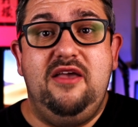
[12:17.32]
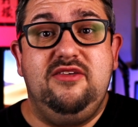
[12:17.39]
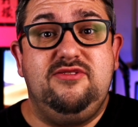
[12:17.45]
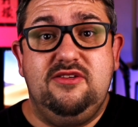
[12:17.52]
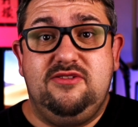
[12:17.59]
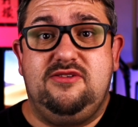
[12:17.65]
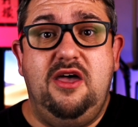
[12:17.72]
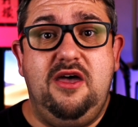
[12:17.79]
is
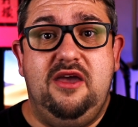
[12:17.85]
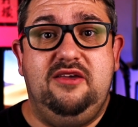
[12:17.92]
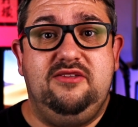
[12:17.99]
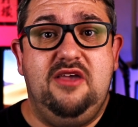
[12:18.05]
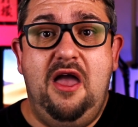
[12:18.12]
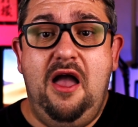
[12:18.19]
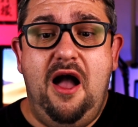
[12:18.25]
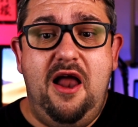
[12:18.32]
the
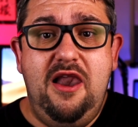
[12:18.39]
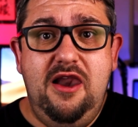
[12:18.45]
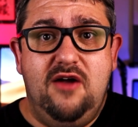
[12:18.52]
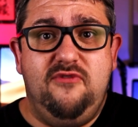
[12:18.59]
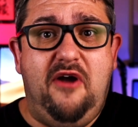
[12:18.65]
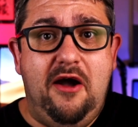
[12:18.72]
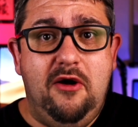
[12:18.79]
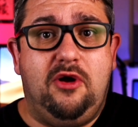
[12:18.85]
size. I
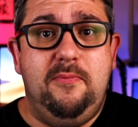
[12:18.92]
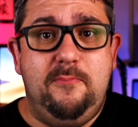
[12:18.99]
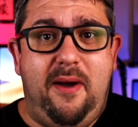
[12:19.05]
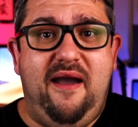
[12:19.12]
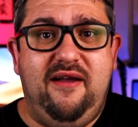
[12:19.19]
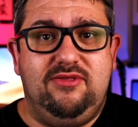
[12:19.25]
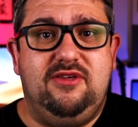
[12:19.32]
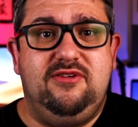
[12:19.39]
love how
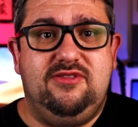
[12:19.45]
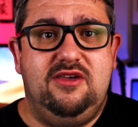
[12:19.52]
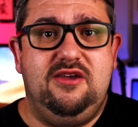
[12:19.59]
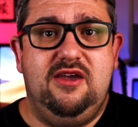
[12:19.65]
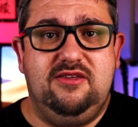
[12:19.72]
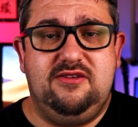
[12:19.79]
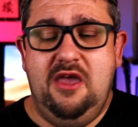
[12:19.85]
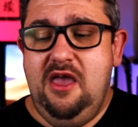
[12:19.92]
compact this thing
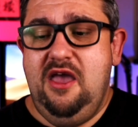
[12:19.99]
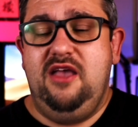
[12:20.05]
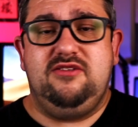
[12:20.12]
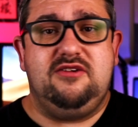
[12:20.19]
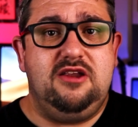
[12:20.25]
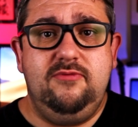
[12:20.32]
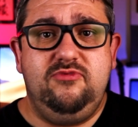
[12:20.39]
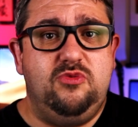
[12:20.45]
is. It's
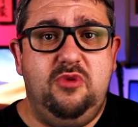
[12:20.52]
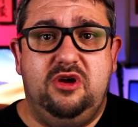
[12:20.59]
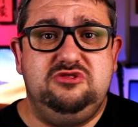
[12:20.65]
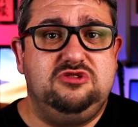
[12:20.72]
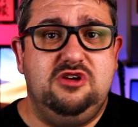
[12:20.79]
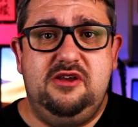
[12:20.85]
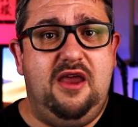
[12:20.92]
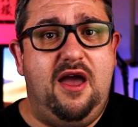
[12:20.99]
clipped to my
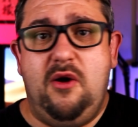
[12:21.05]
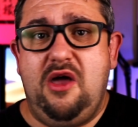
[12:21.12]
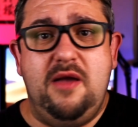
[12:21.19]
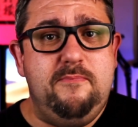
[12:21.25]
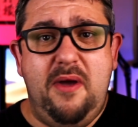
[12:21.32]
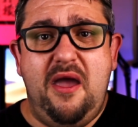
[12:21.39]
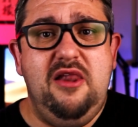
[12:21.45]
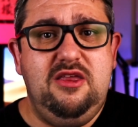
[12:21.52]
shirt now and I
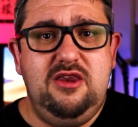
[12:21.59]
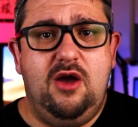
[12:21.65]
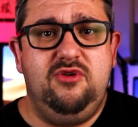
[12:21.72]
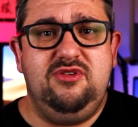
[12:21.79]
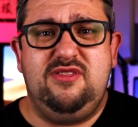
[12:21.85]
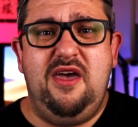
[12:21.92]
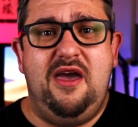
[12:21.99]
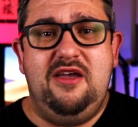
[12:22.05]
barely know
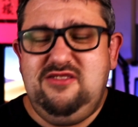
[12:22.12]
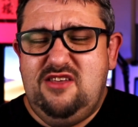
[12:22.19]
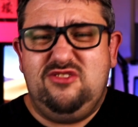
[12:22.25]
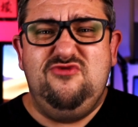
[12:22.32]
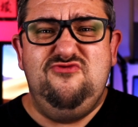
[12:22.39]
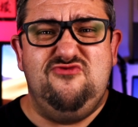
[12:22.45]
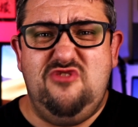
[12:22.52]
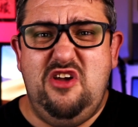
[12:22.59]
it's there. It
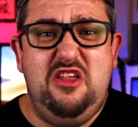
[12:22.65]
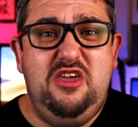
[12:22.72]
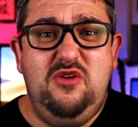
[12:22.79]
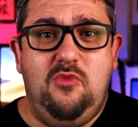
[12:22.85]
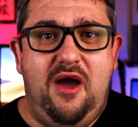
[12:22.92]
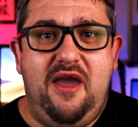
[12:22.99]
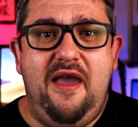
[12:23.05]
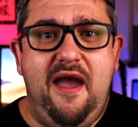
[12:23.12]
doesn't really
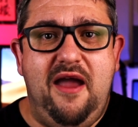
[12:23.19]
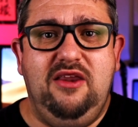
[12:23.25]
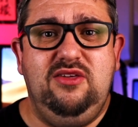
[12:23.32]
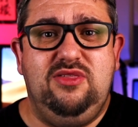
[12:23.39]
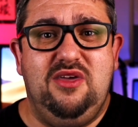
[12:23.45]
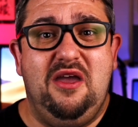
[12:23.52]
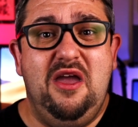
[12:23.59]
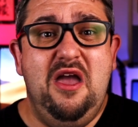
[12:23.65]
weigh
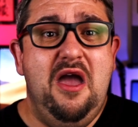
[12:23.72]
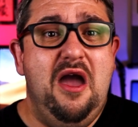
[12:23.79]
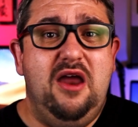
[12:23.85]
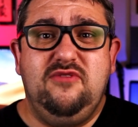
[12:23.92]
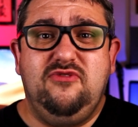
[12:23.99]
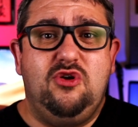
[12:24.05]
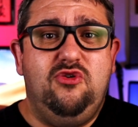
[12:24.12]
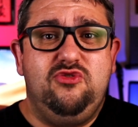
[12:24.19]
anything.
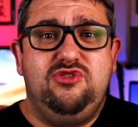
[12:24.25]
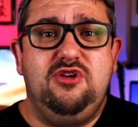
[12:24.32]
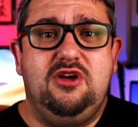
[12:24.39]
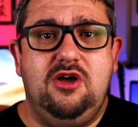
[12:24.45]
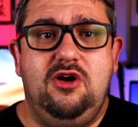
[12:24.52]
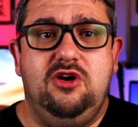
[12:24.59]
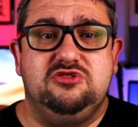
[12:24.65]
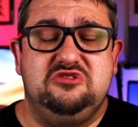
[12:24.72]
And of course the
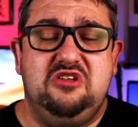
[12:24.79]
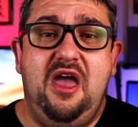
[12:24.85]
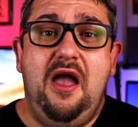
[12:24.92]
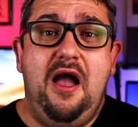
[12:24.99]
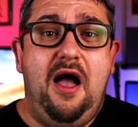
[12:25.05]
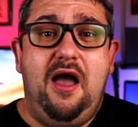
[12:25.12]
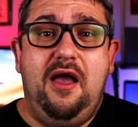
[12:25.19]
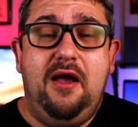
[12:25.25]
cost.
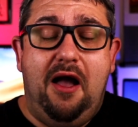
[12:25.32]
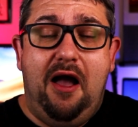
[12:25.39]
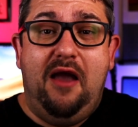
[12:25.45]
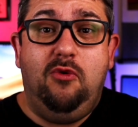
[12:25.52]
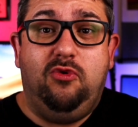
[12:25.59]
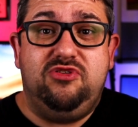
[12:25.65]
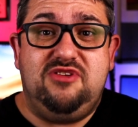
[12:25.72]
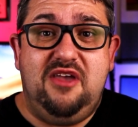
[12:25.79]
I
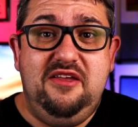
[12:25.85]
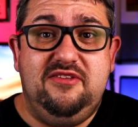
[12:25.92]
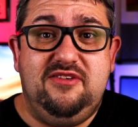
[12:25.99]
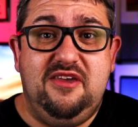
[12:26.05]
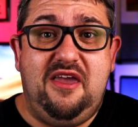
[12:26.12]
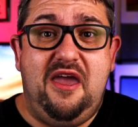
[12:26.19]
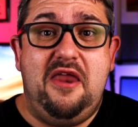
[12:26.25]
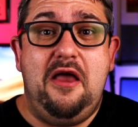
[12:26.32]
will say this
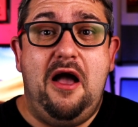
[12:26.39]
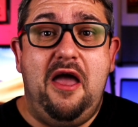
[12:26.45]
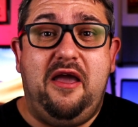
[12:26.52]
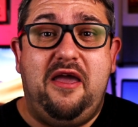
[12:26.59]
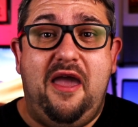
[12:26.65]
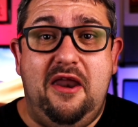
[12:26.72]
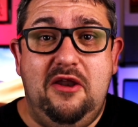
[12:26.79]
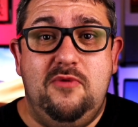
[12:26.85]
again. I
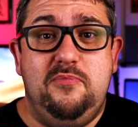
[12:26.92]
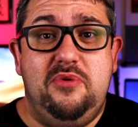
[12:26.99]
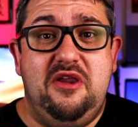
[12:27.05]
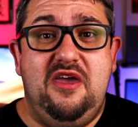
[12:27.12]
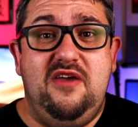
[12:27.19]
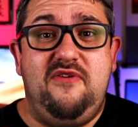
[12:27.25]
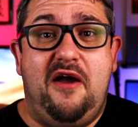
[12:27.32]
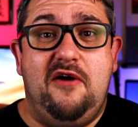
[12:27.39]
cannot
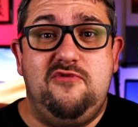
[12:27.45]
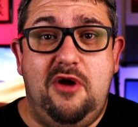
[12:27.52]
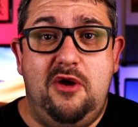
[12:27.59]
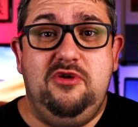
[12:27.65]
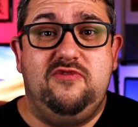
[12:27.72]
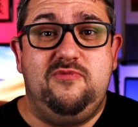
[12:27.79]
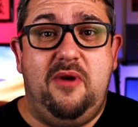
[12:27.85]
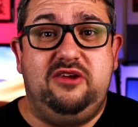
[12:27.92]
believe how
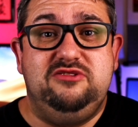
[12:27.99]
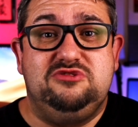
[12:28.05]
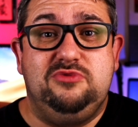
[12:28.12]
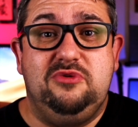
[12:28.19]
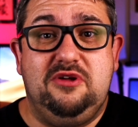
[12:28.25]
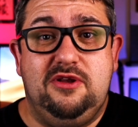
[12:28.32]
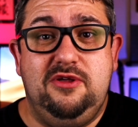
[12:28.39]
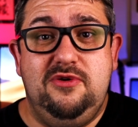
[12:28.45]
Rode have managed to
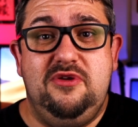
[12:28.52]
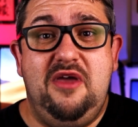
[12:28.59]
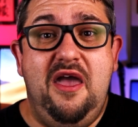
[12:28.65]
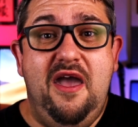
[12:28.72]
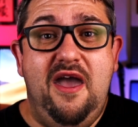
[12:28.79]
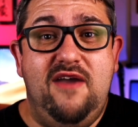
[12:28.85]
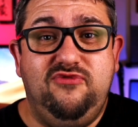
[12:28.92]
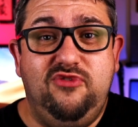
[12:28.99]
include
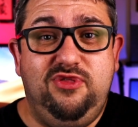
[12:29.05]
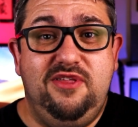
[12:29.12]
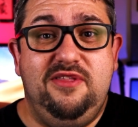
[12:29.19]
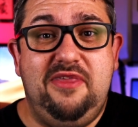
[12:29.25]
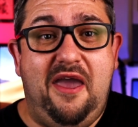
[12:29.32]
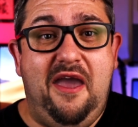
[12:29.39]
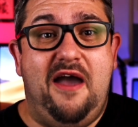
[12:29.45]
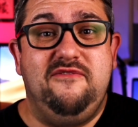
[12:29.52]
everything
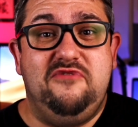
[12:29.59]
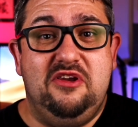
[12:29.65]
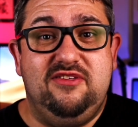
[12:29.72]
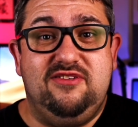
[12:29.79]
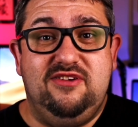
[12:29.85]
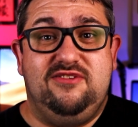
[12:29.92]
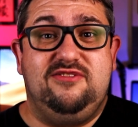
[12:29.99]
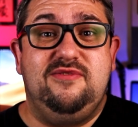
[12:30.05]
they have in a
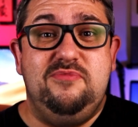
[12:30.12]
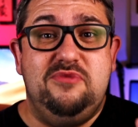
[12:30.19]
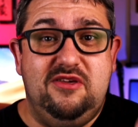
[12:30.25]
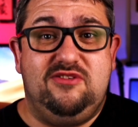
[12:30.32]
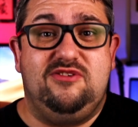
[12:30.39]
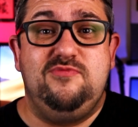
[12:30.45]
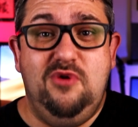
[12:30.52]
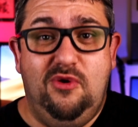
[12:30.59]
system
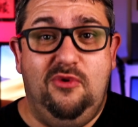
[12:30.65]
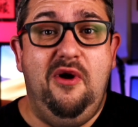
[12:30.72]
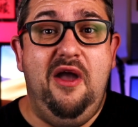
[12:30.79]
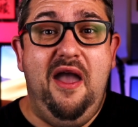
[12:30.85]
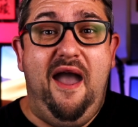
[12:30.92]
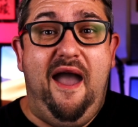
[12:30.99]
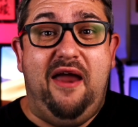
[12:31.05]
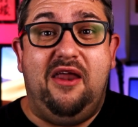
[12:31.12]
this small
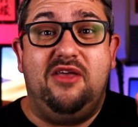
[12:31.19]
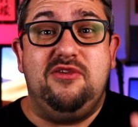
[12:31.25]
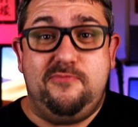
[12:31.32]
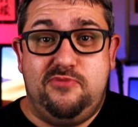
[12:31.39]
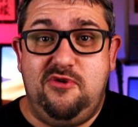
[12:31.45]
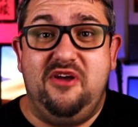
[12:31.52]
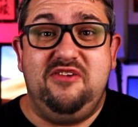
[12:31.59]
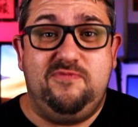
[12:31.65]
and at the
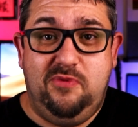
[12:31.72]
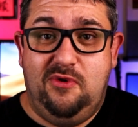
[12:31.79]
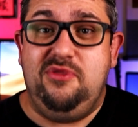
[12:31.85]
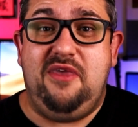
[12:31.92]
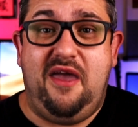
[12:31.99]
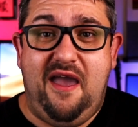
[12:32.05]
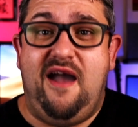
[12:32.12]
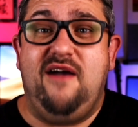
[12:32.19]
price
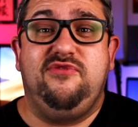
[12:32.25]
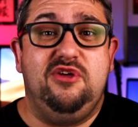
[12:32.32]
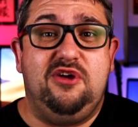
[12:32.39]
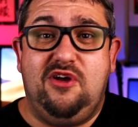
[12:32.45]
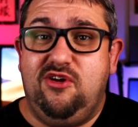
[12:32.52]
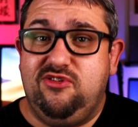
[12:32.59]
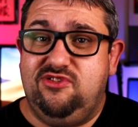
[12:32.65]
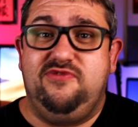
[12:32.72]
point they have. The
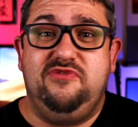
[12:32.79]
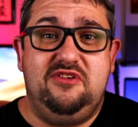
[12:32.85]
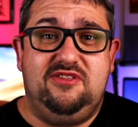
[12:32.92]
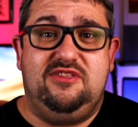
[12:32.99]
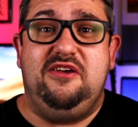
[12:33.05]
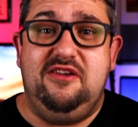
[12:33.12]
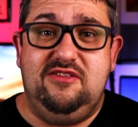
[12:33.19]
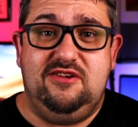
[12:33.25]
cost of this
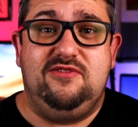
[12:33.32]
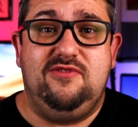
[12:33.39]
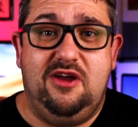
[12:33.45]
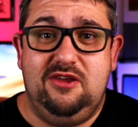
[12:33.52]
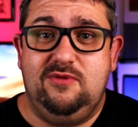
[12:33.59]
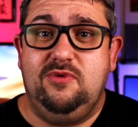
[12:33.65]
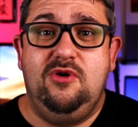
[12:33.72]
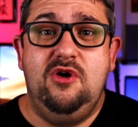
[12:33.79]
thing is
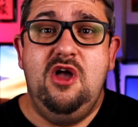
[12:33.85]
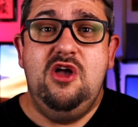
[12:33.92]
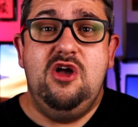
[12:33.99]
incredible.